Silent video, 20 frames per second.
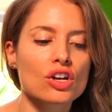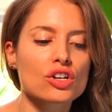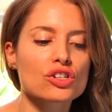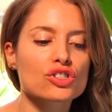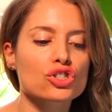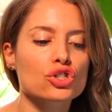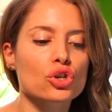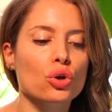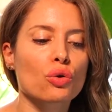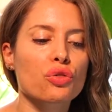
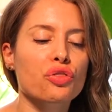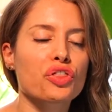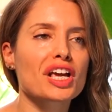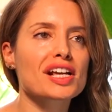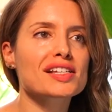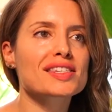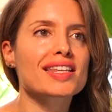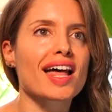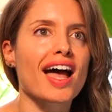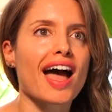So
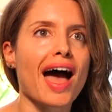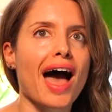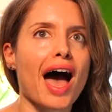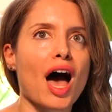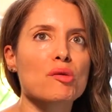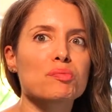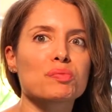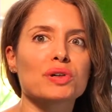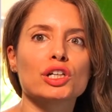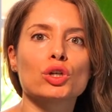things that
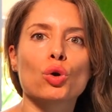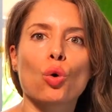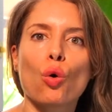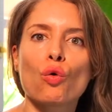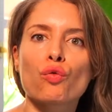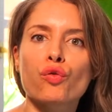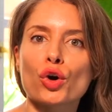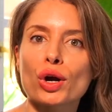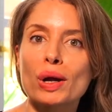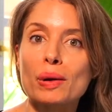happen
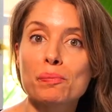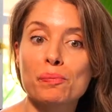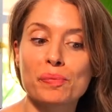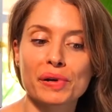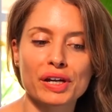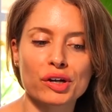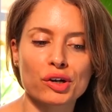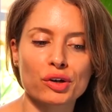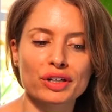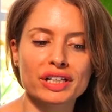over a
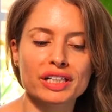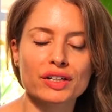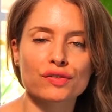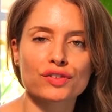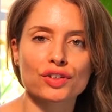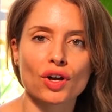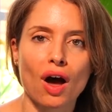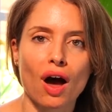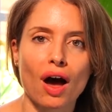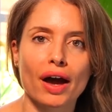period of
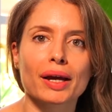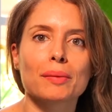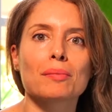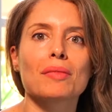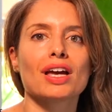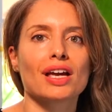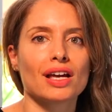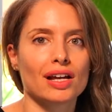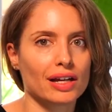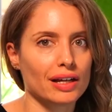
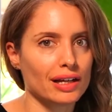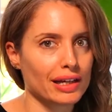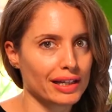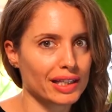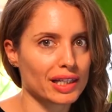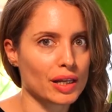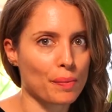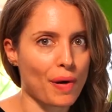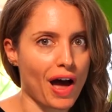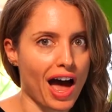time
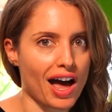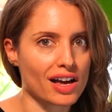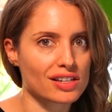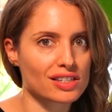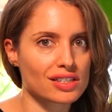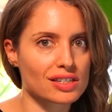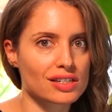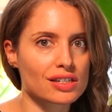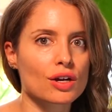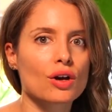in the
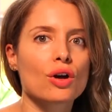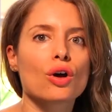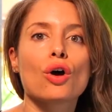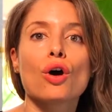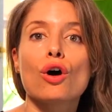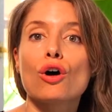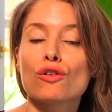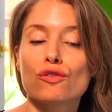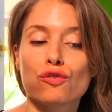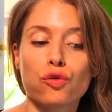past.
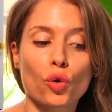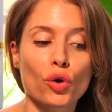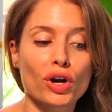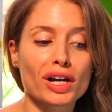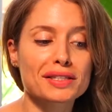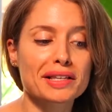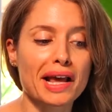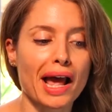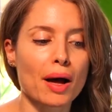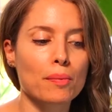For
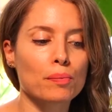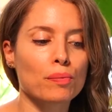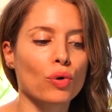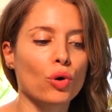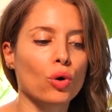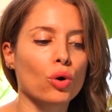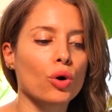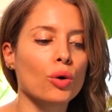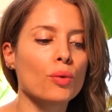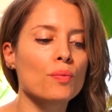
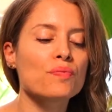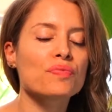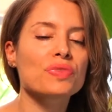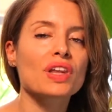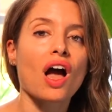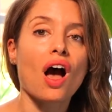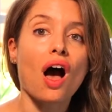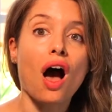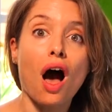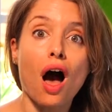example,
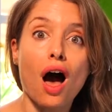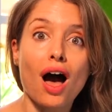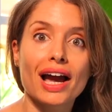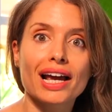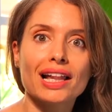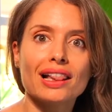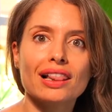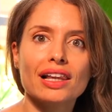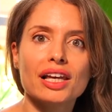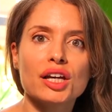
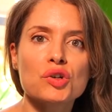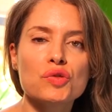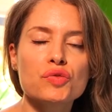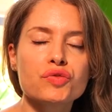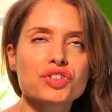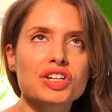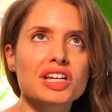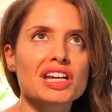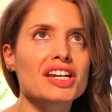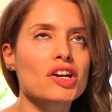I
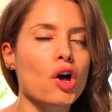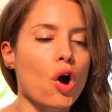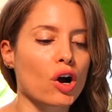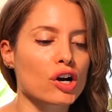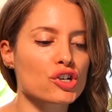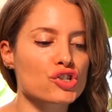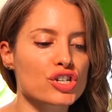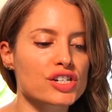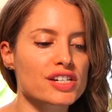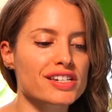lived in
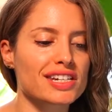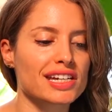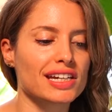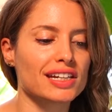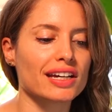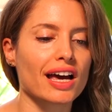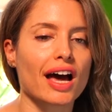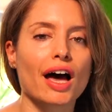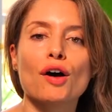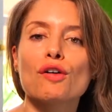
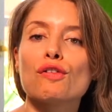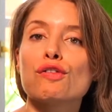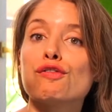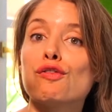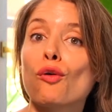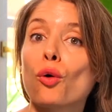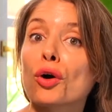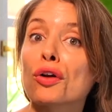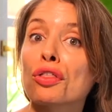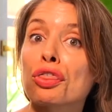Argentina
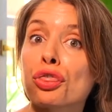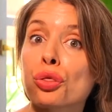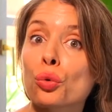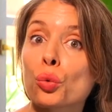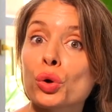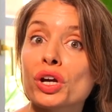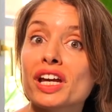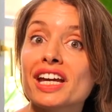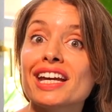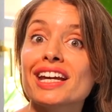for
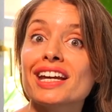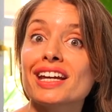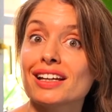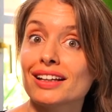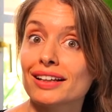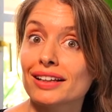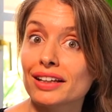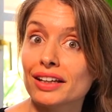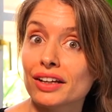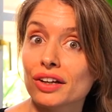3
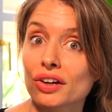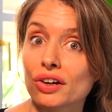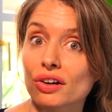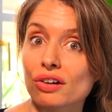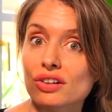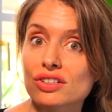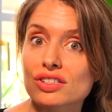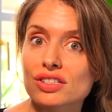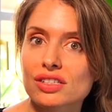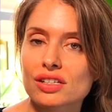
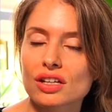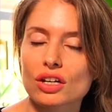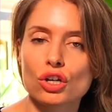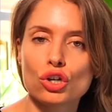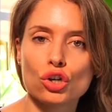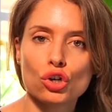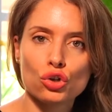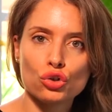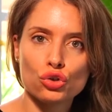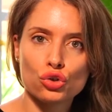years.
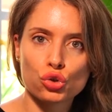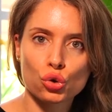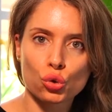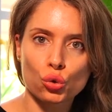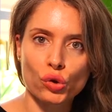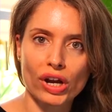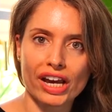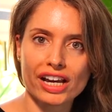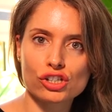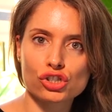
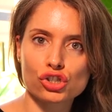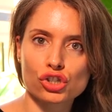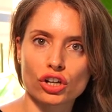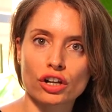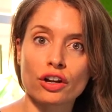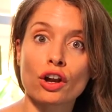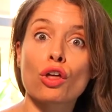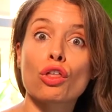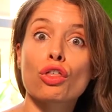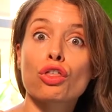
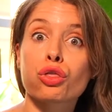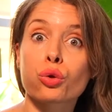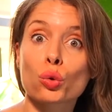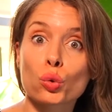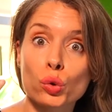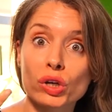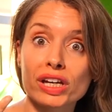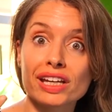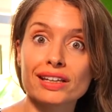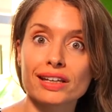Duration,
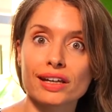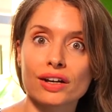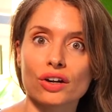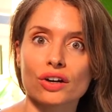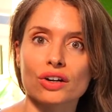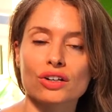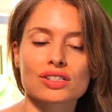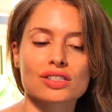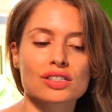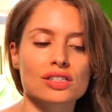3
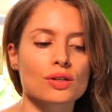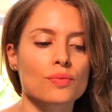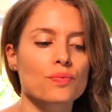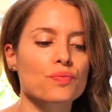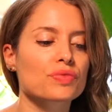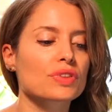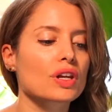years.